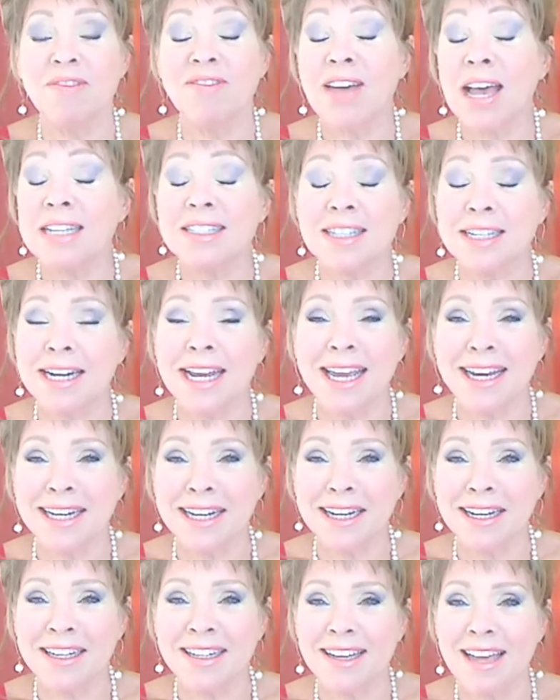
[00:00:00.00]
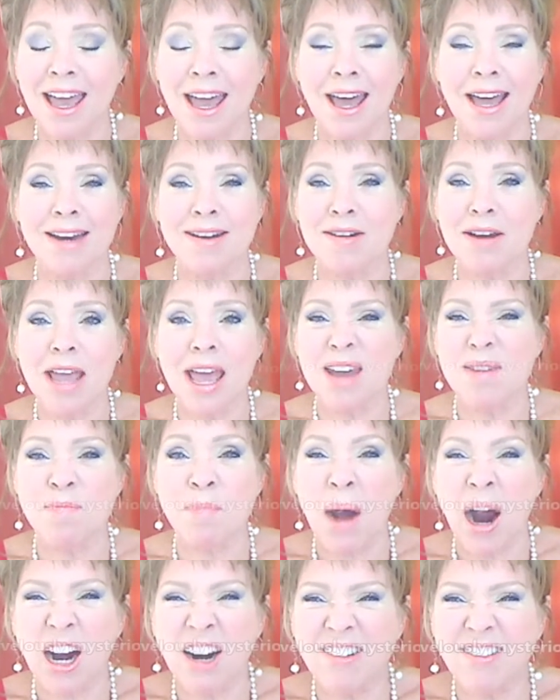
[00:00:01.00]
fascinating and
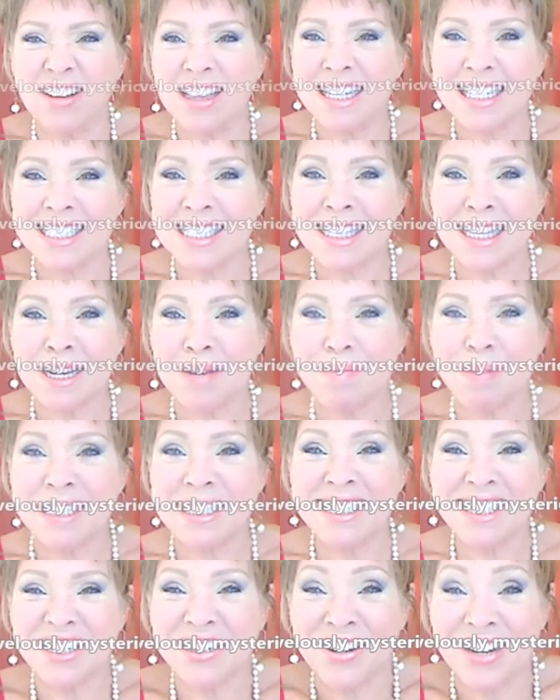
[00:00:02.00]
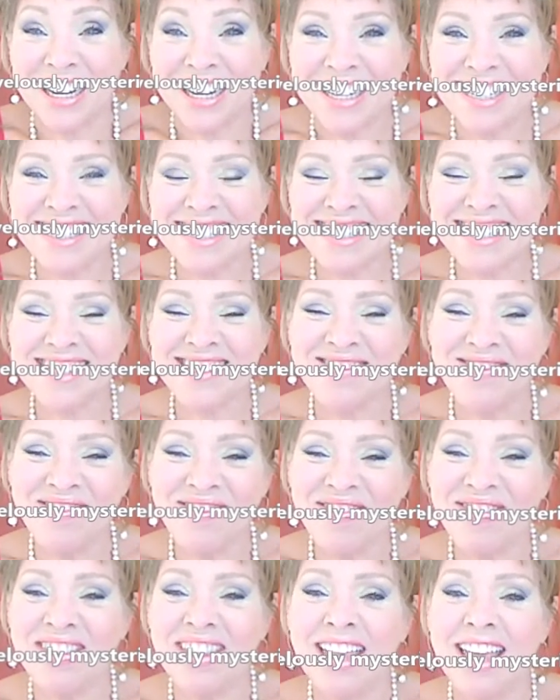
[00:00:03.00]
marvelously mysterious.
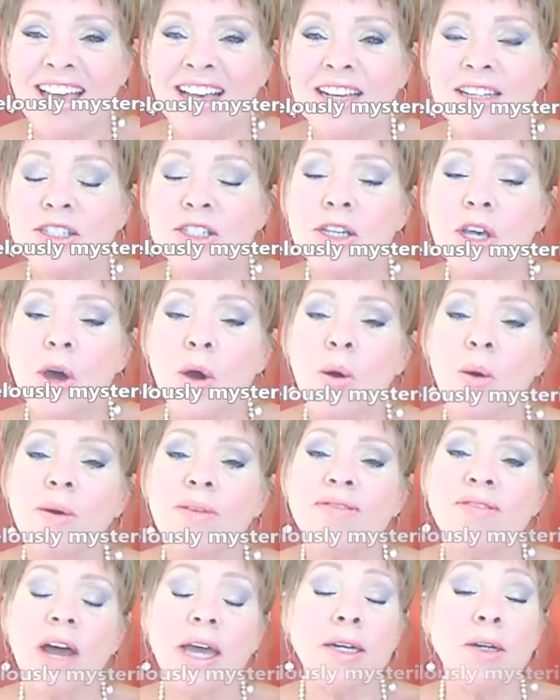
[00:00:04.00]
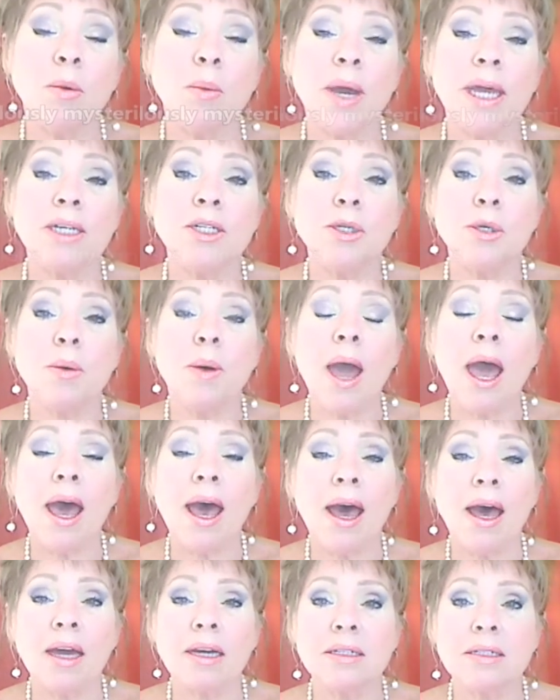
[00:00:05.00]
So find a way to
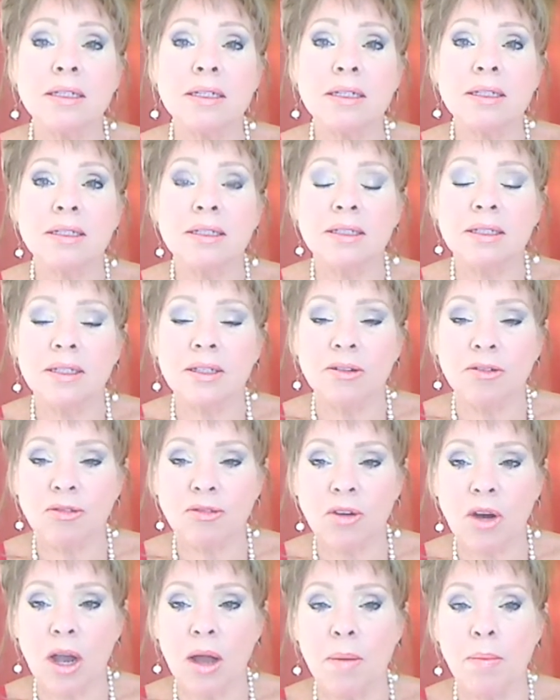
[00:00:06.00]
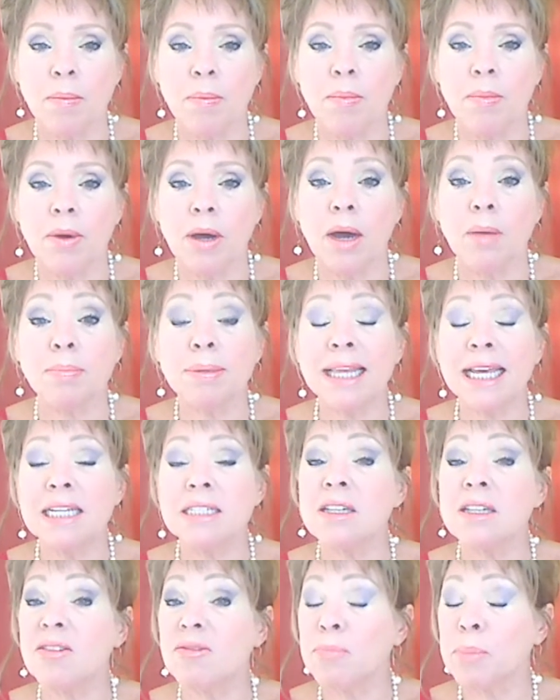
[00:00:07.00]
act from a
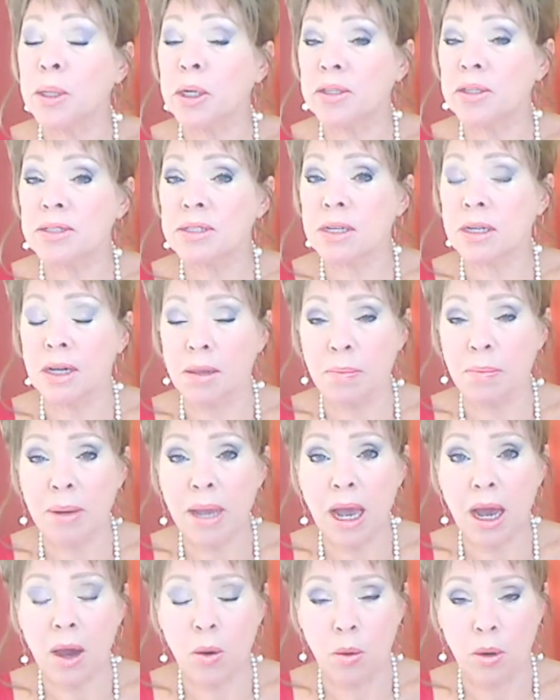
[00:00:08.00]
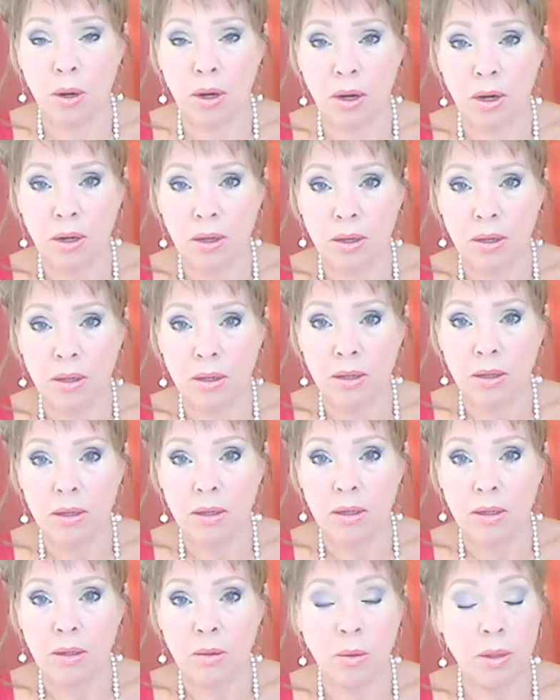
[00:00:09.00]
place of personal power
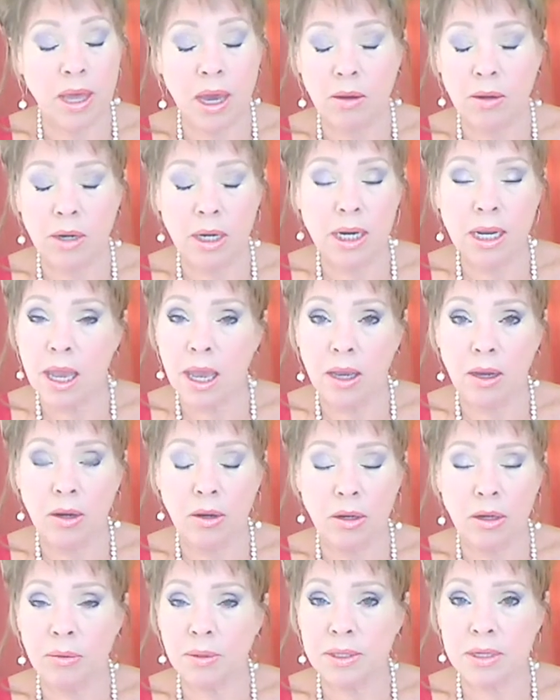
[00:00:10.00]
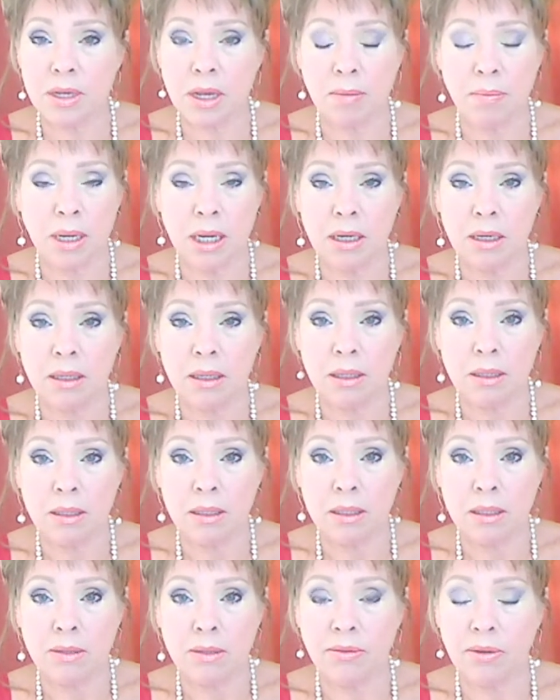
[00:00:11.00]
without any anger or resentment,
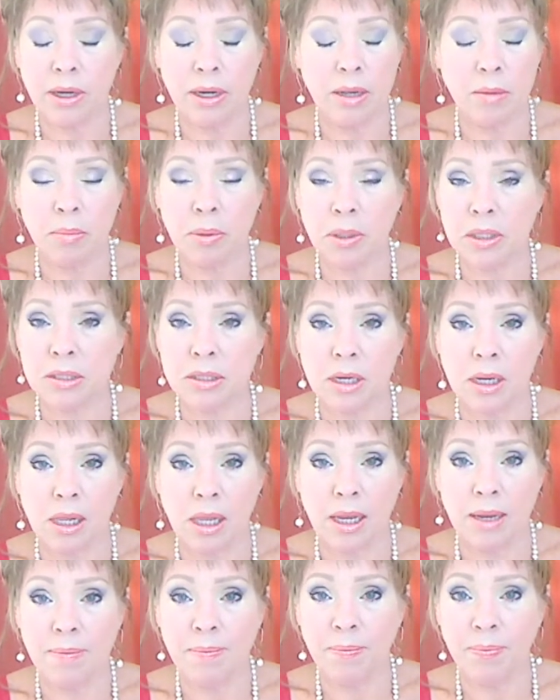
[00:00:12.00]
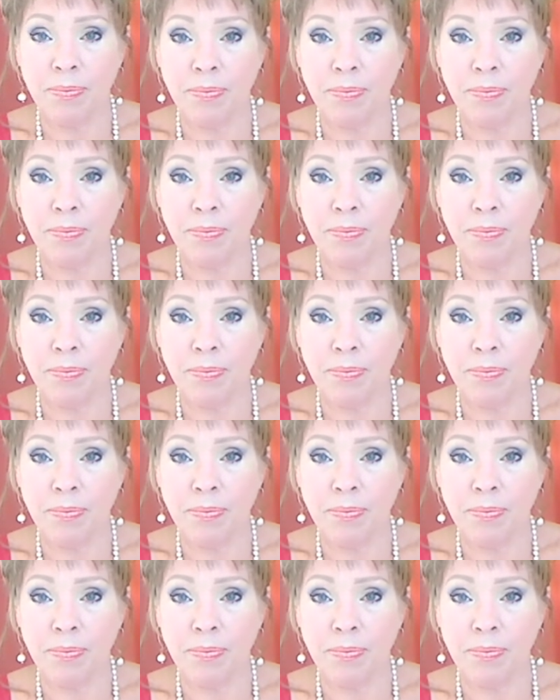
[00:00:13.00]
very impersonally.